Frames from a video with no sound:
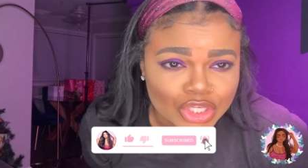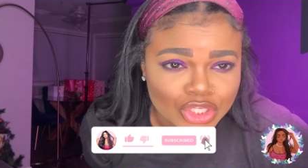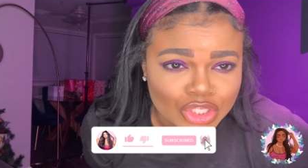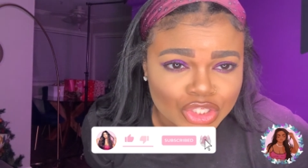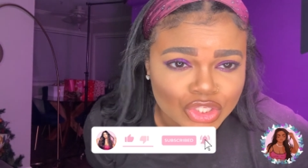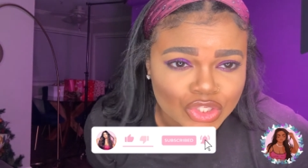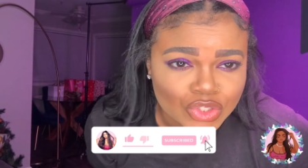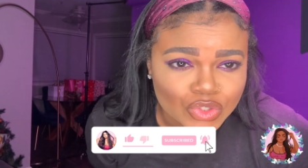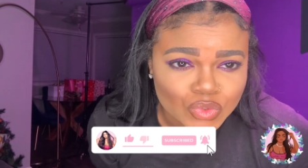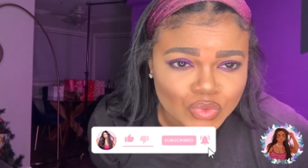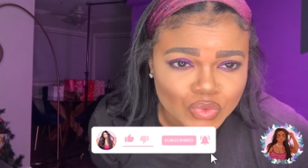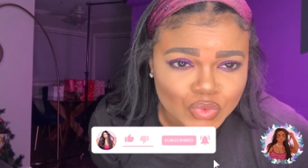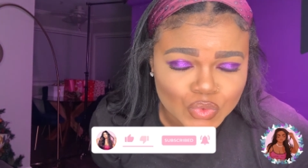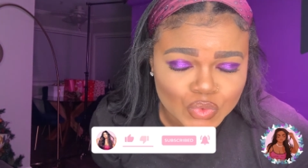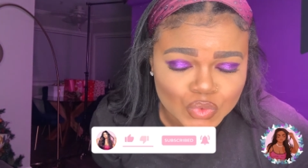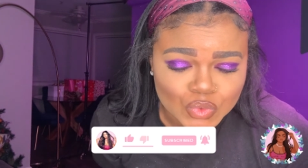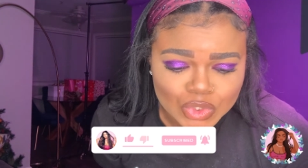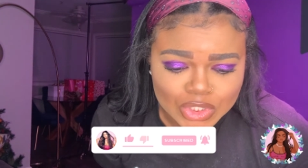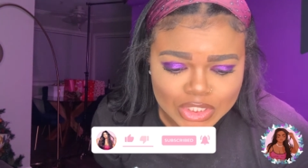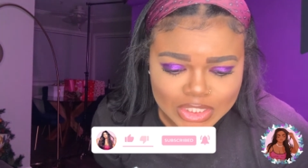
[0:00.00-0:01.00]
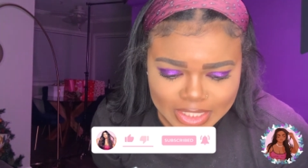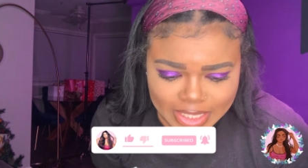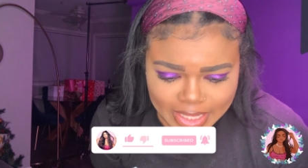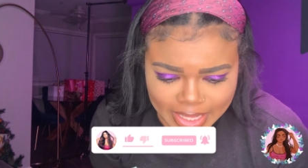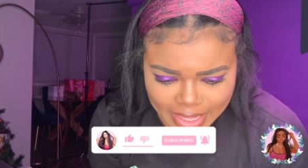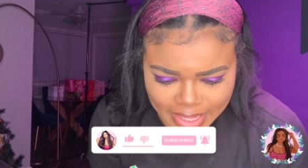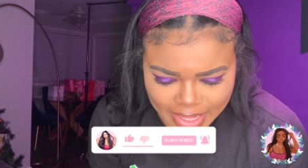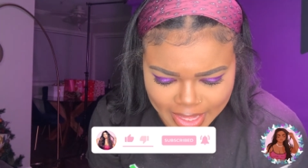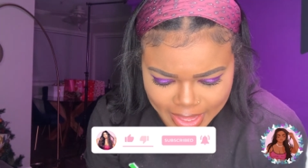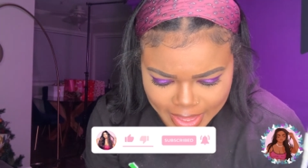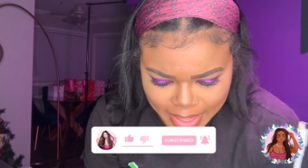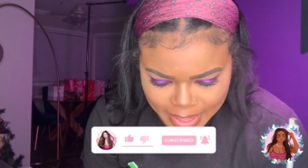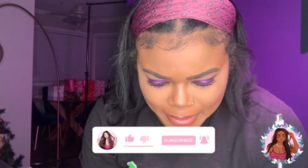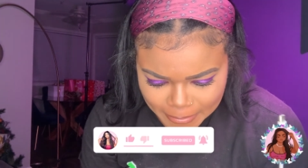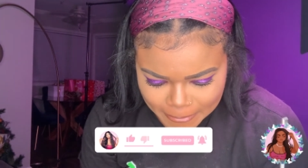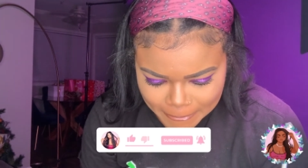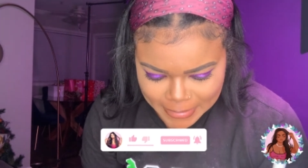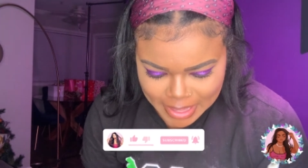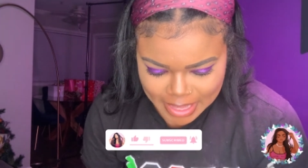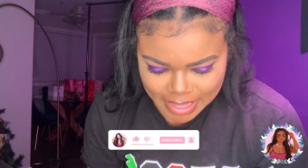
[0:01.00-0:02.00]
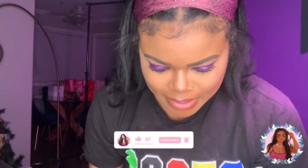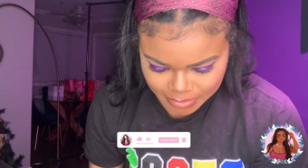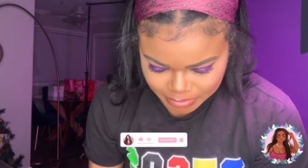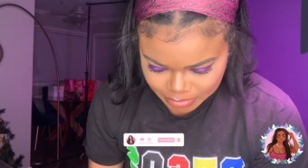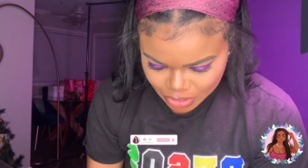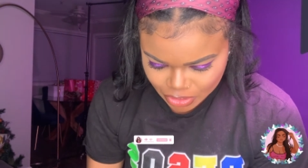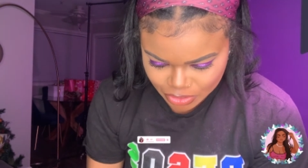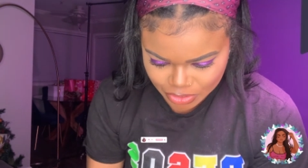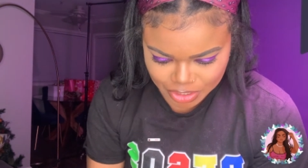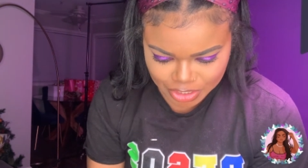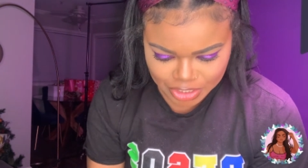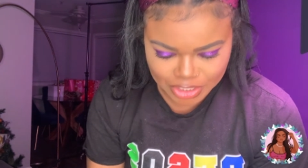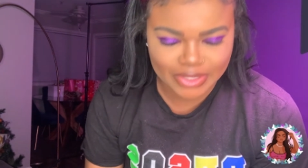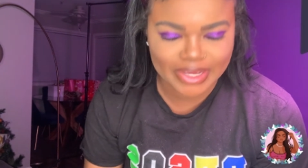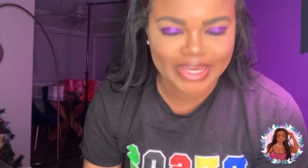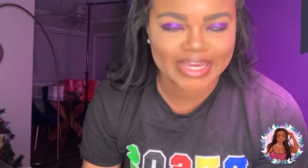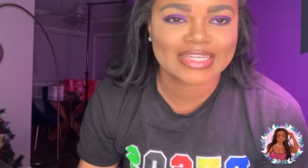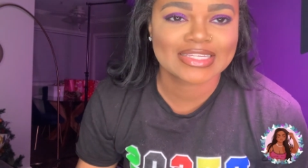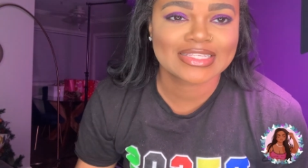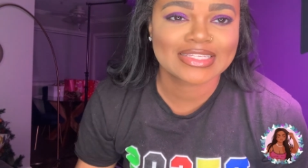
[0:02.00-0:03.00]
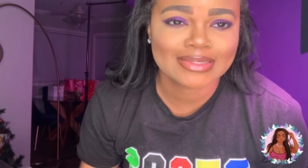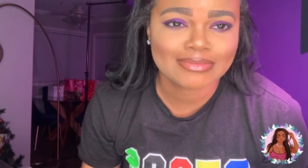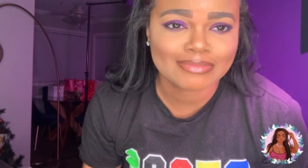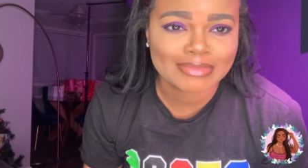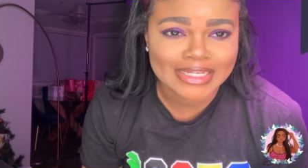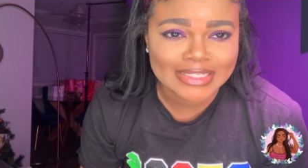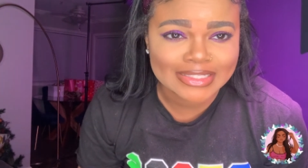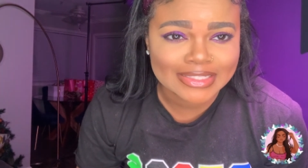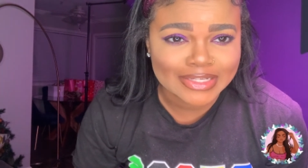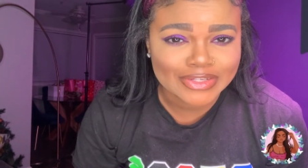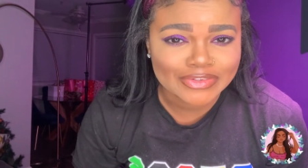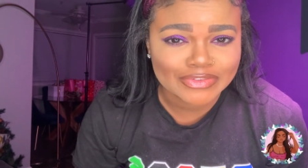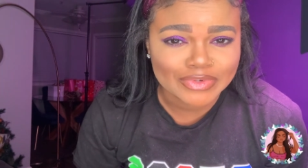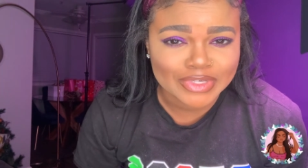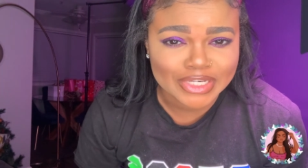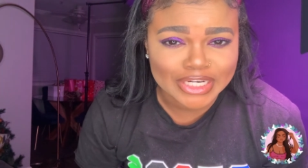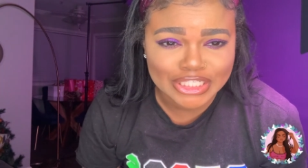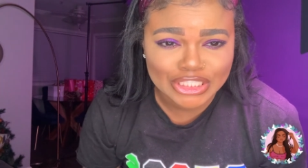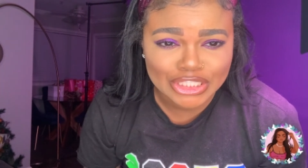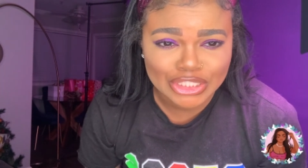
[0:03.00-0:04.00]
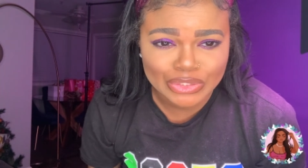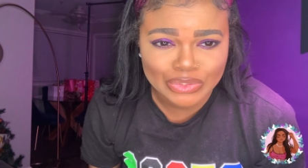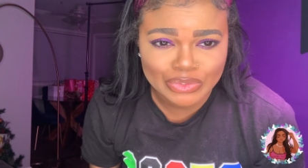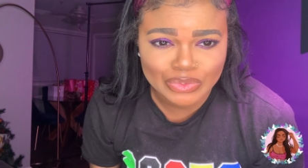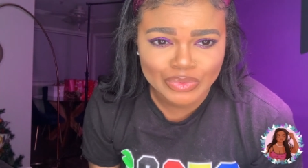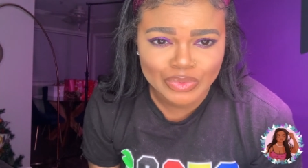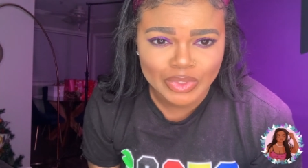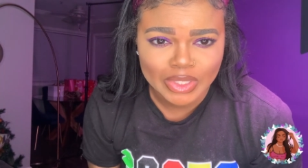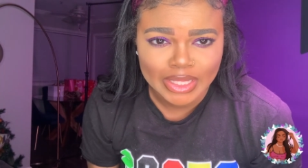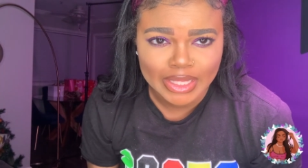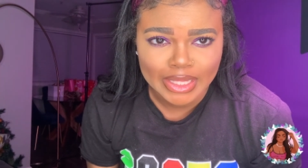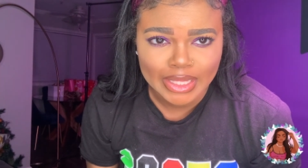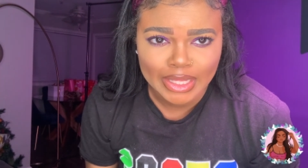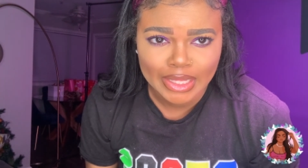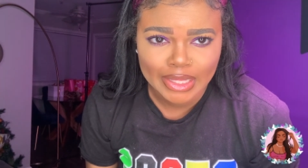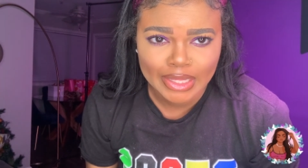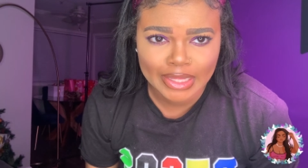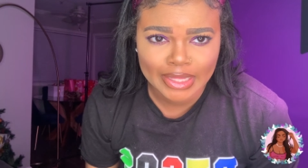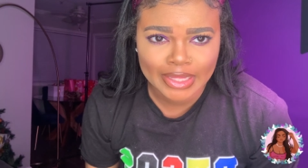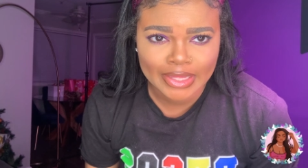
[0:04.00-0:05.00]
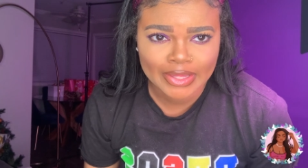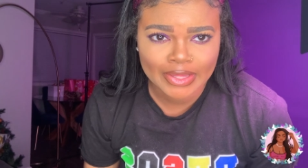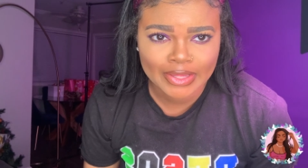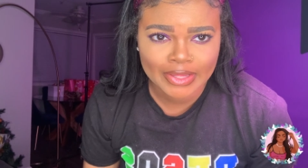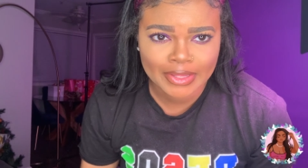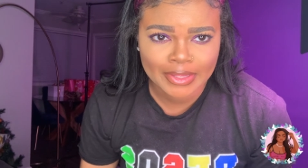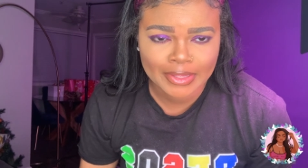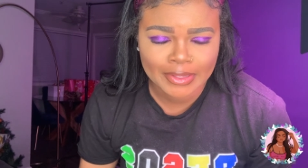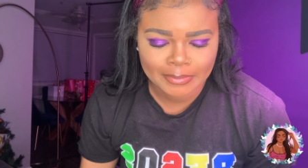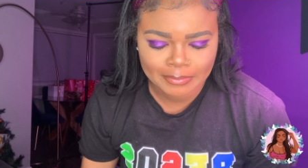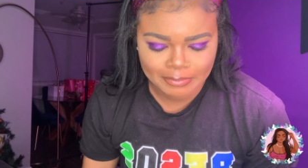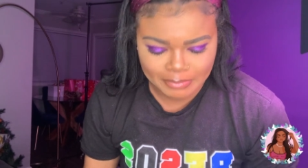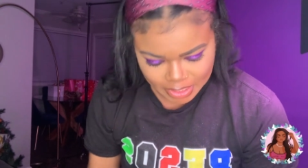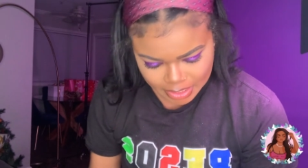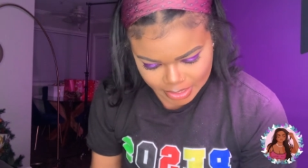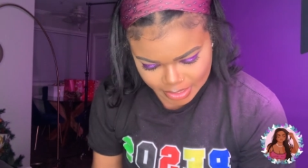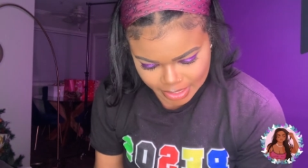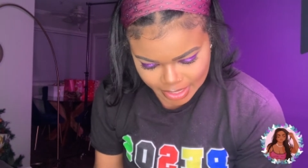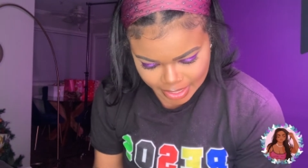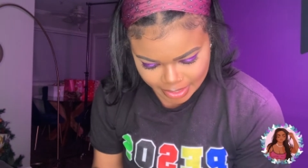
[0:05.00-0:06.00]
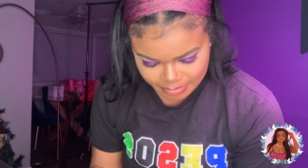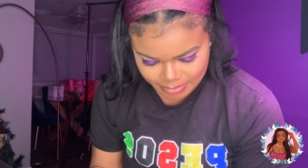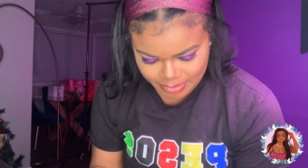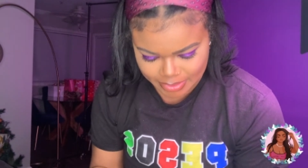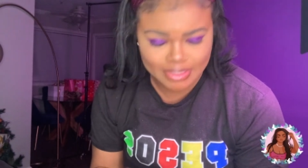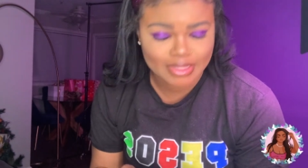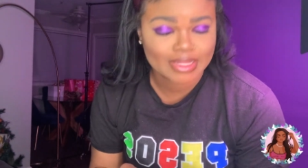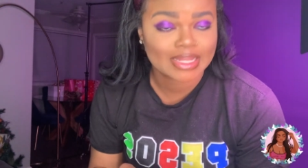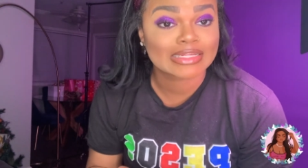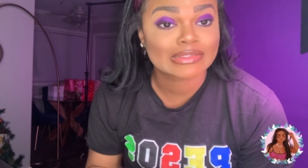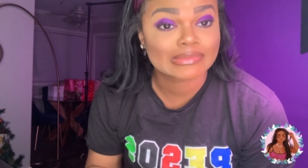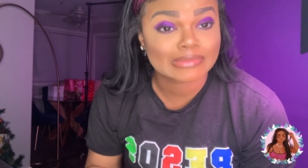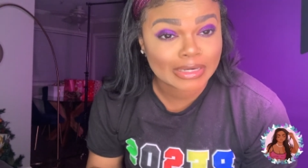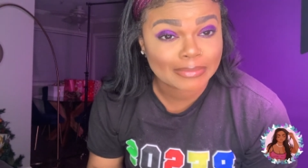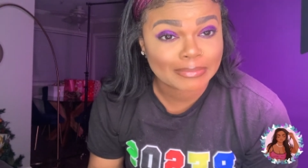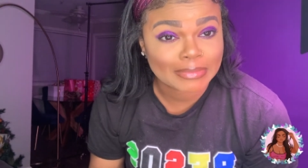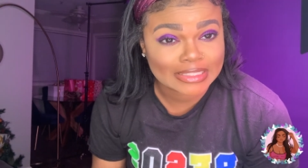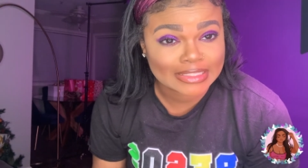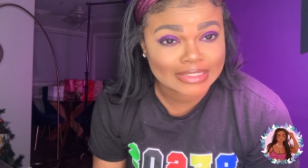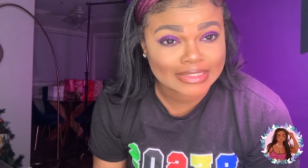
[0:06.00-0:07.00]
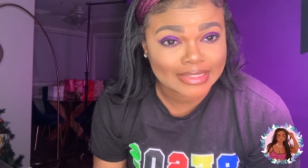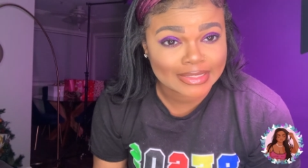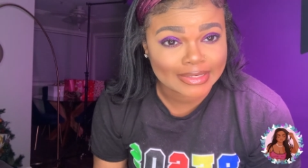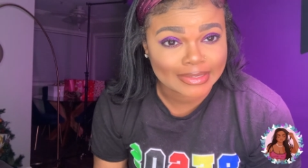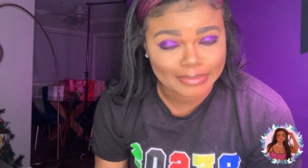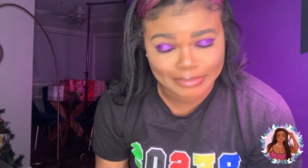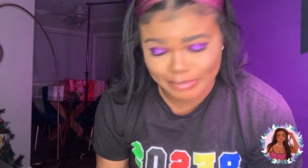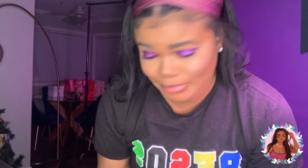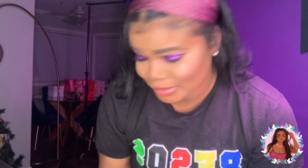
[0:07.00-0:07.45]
use um, my computer so I can see myself when I shoot. Um, yeah, so that's what I'm about to set